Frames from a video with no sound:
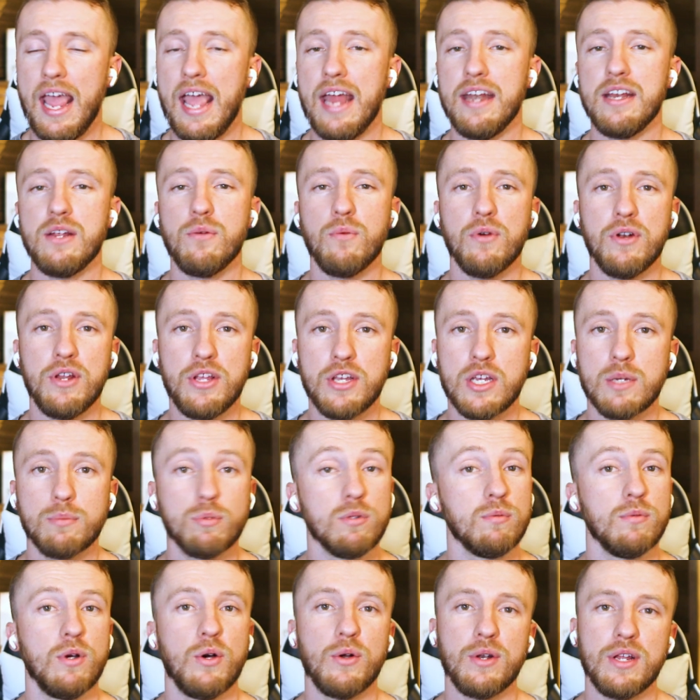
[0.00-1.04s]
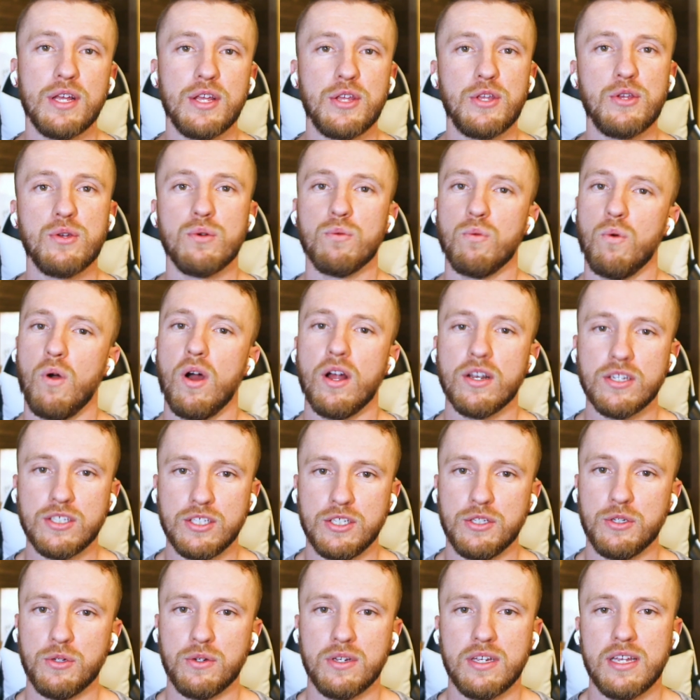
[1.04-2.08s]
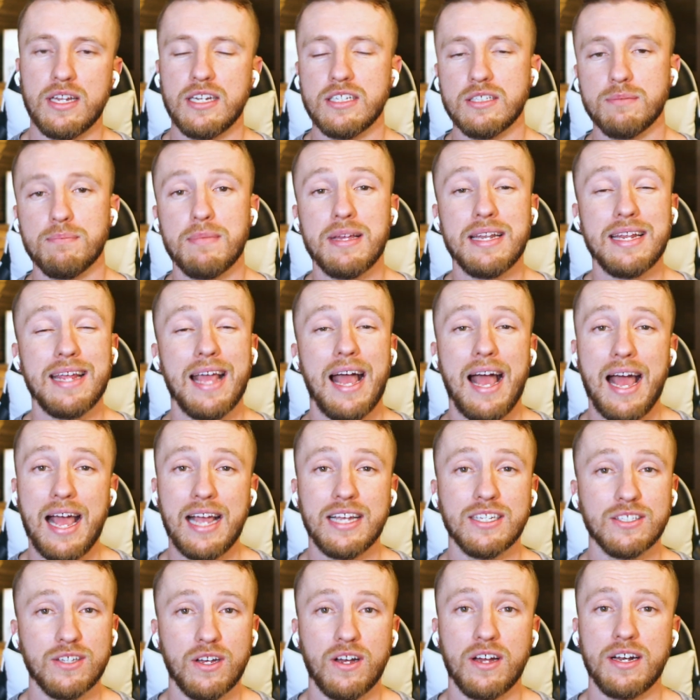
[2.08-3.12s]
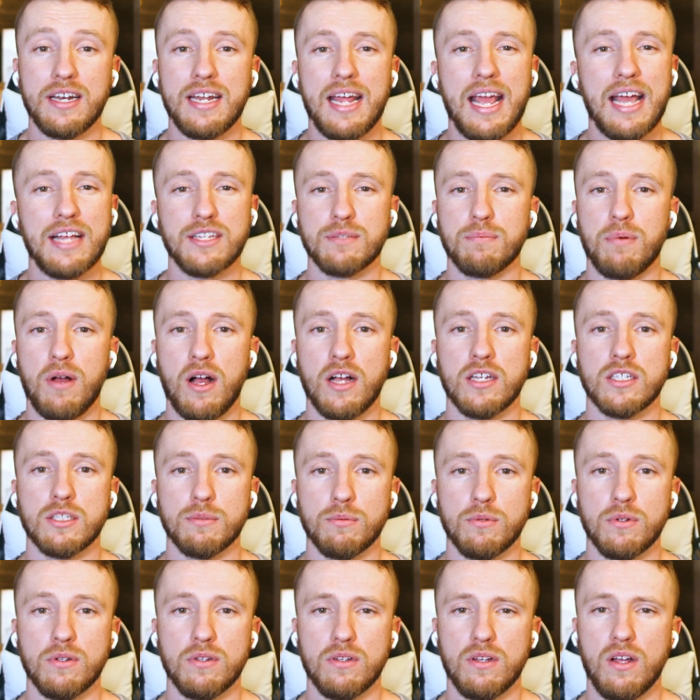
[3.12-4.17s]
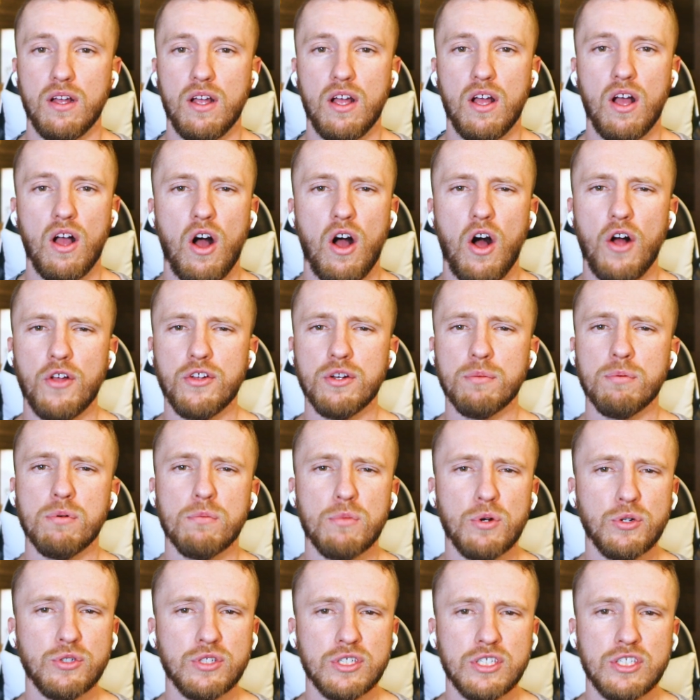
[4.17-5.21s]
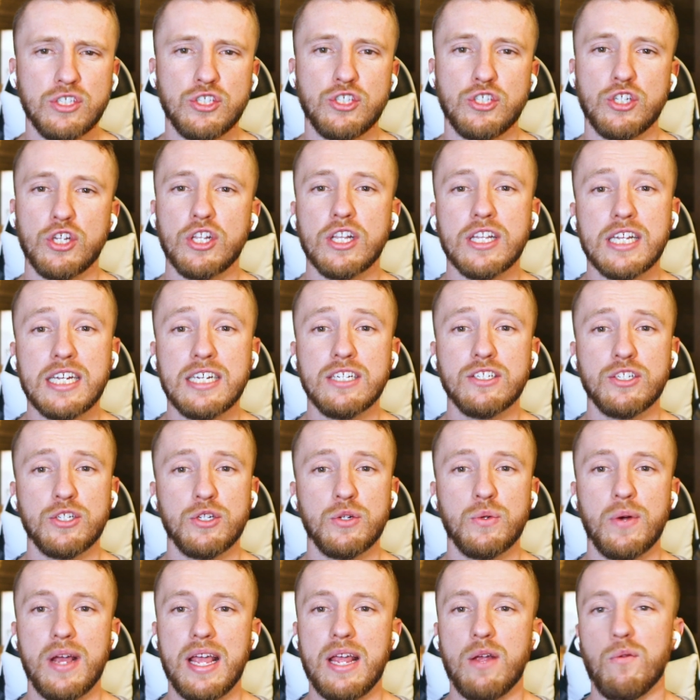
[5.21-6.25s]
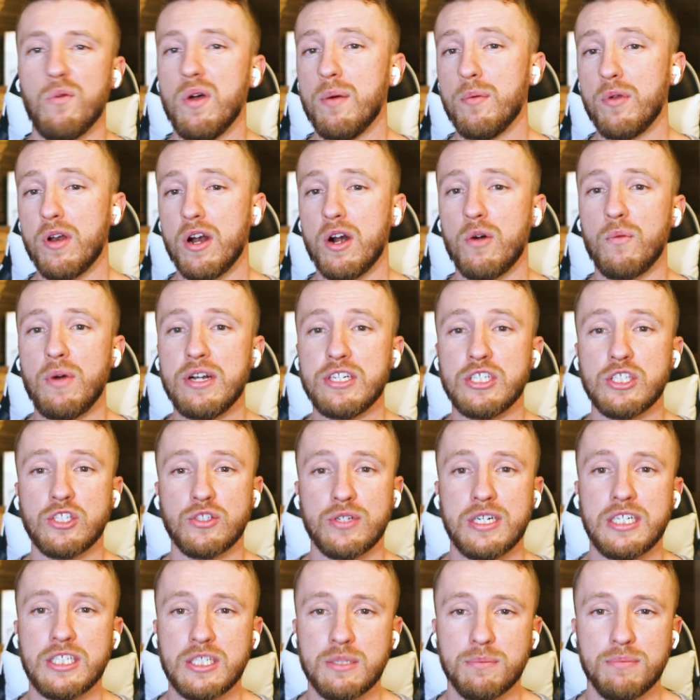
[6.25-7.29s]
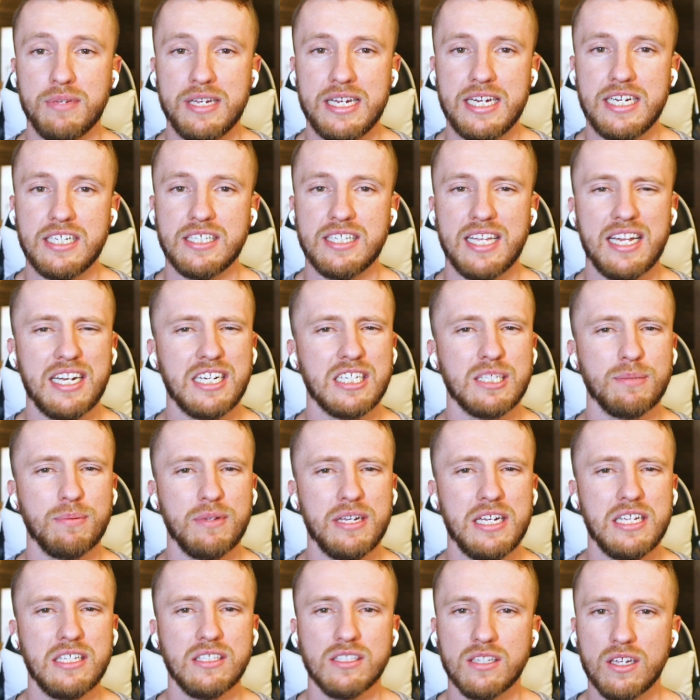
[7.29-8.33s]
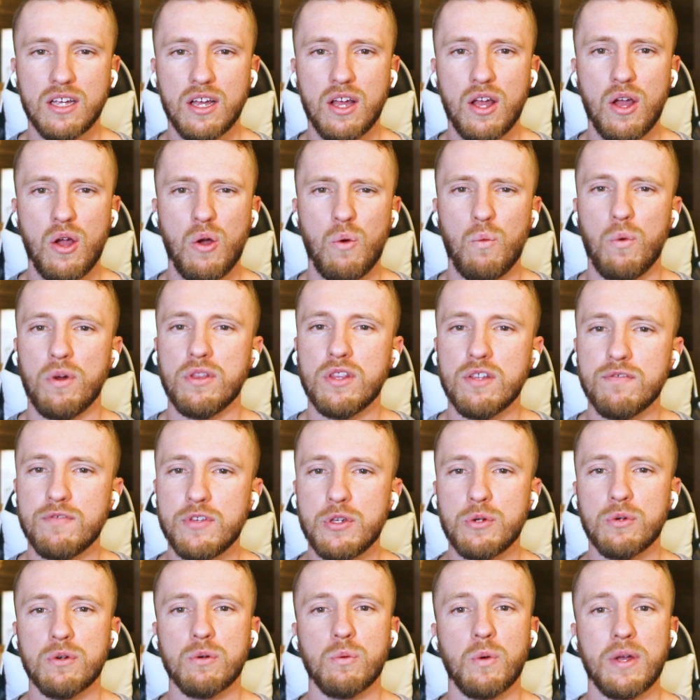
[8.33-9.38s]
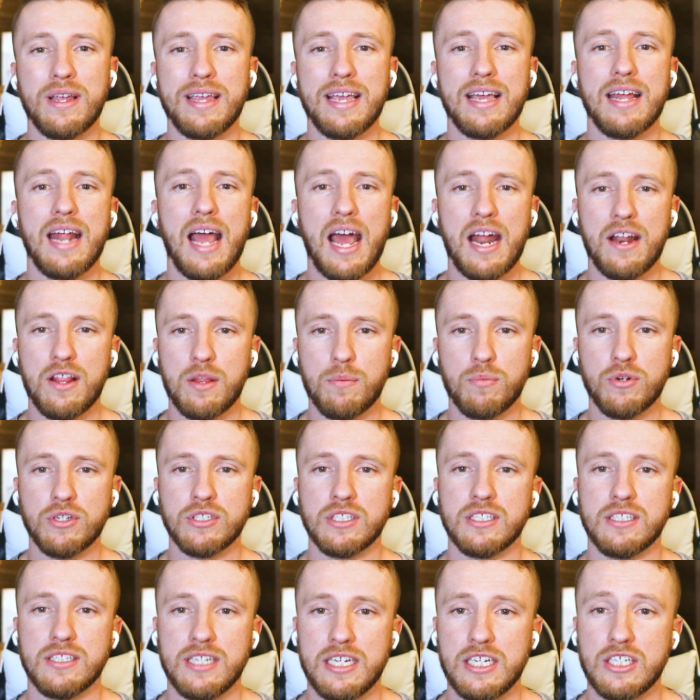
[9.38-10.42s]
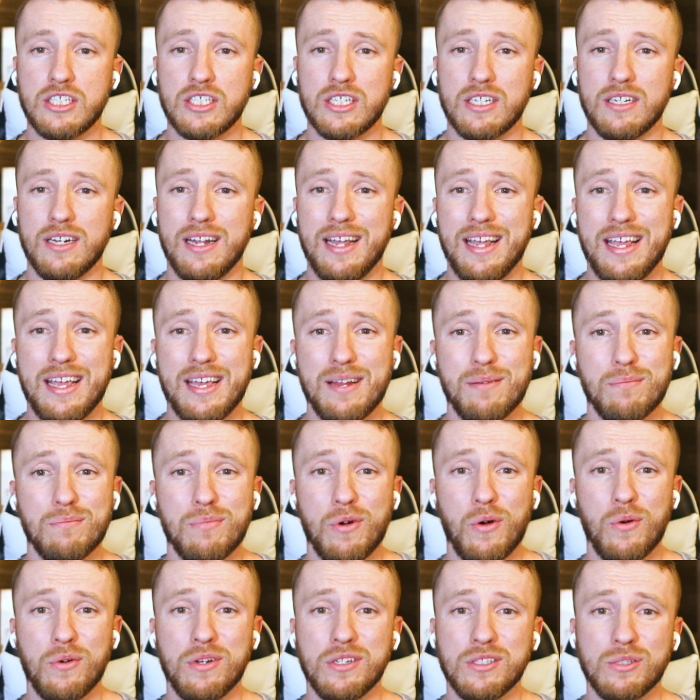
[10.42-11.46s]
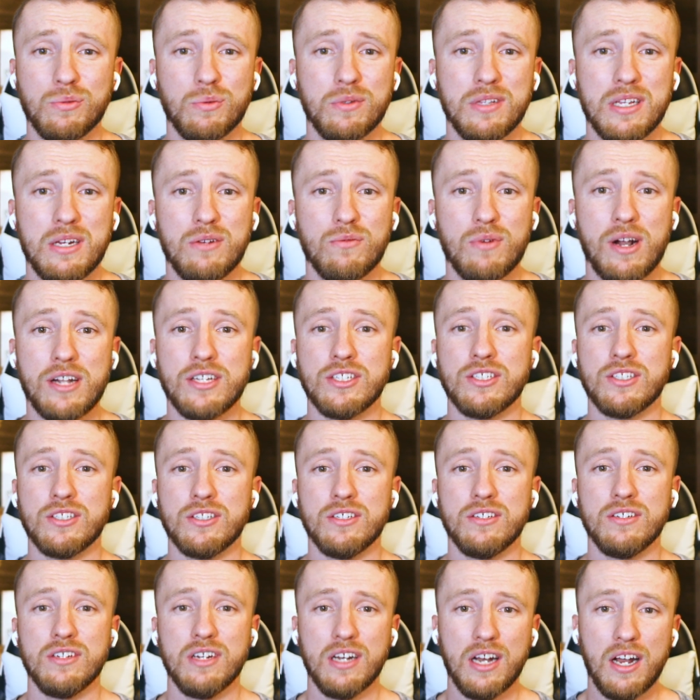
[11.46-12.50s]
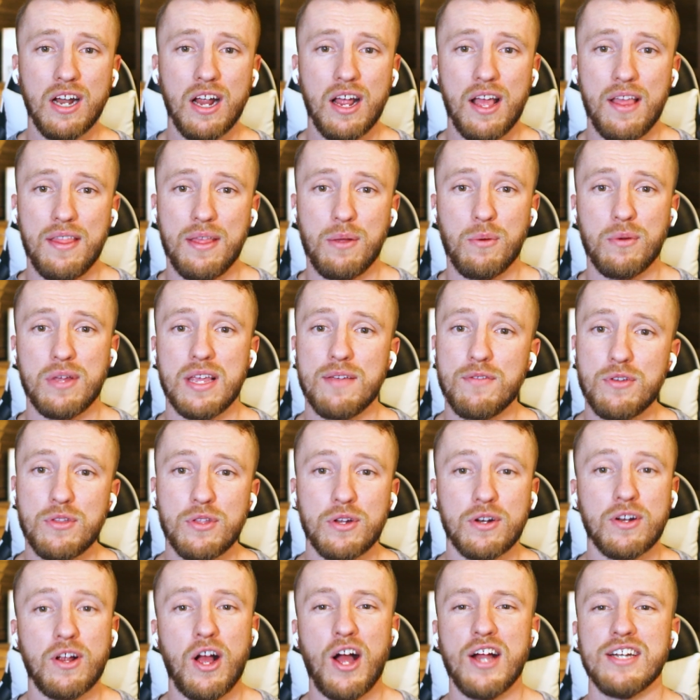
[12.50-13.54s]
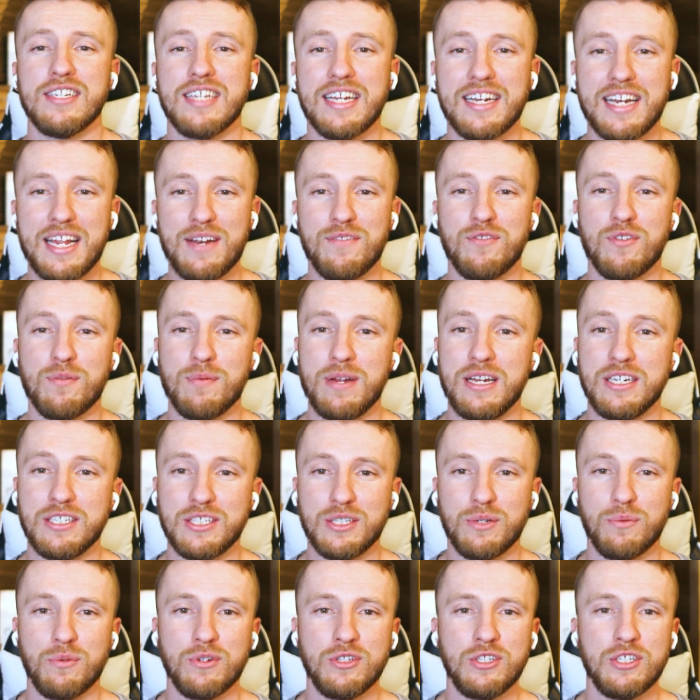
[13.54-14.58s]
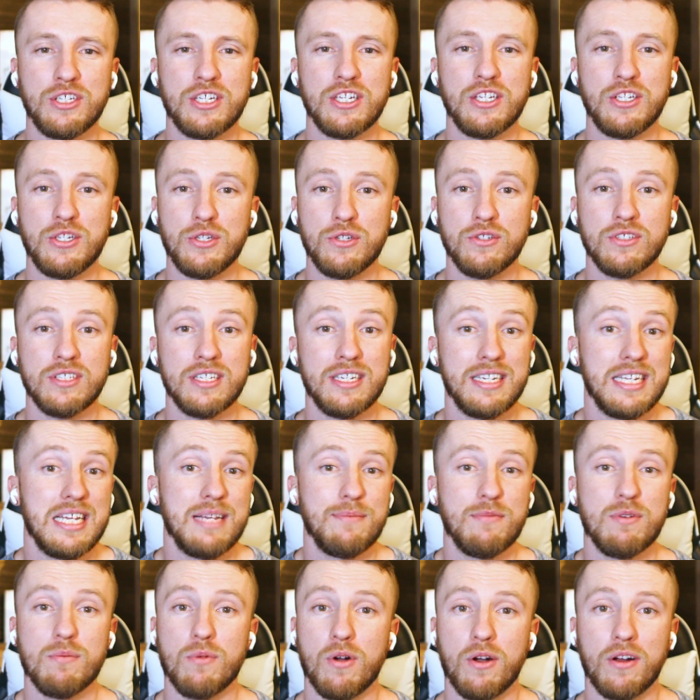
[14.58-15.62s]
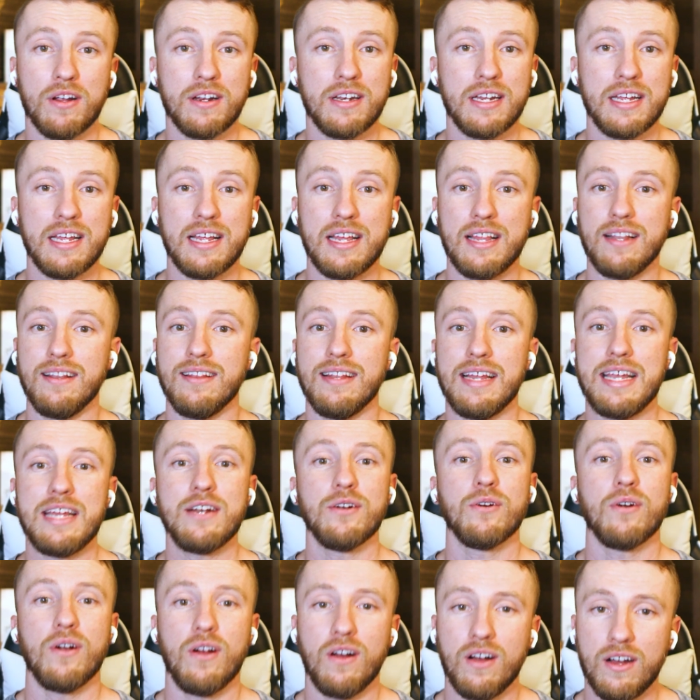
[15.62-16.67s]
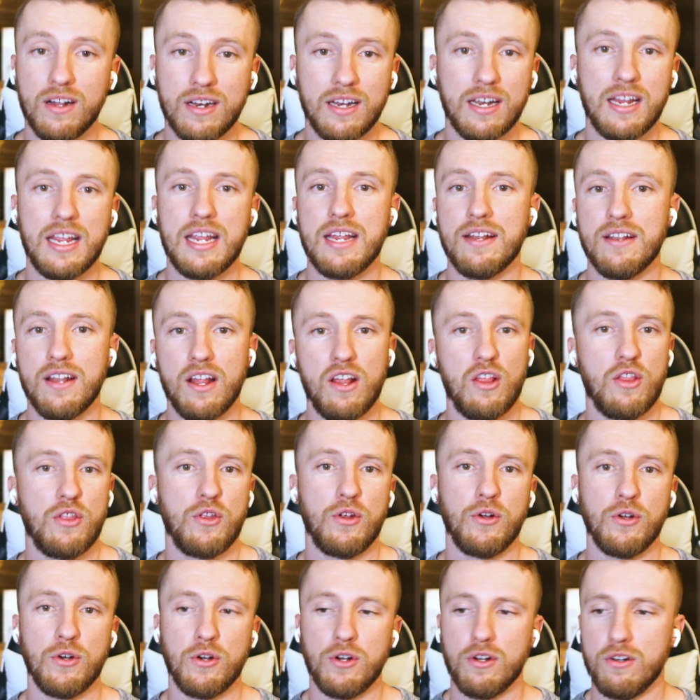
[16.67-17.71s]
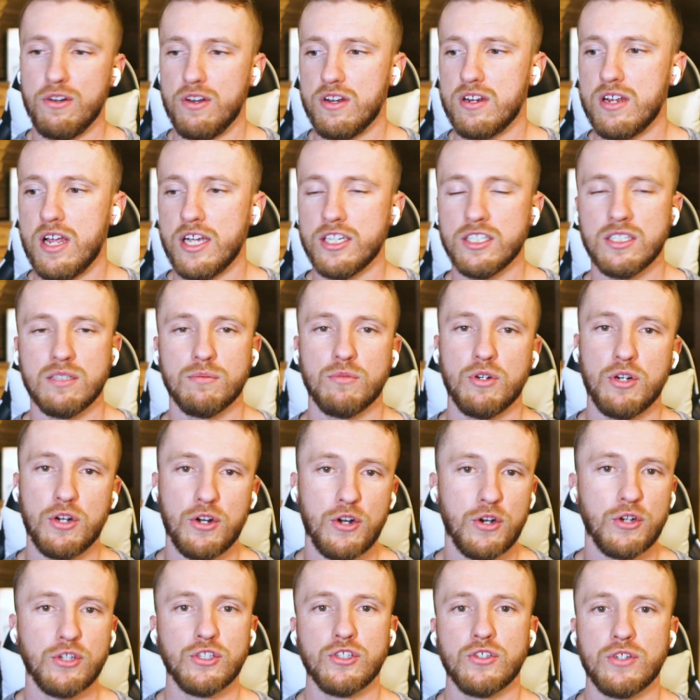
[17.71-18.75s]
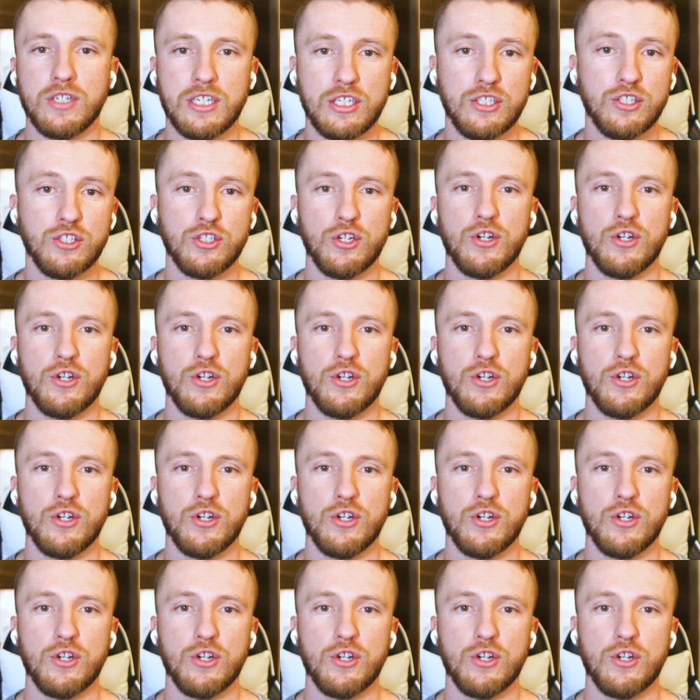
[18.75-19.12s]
Anywhere you can promote it, you want to get as many eyes on it as possible. All your promotions should lead to a webinar registration page that explains what the viewer will get out of the presentation. And bonus, when they register, they will give you their contact information, which you can use in email marketing later on in your customer nurturing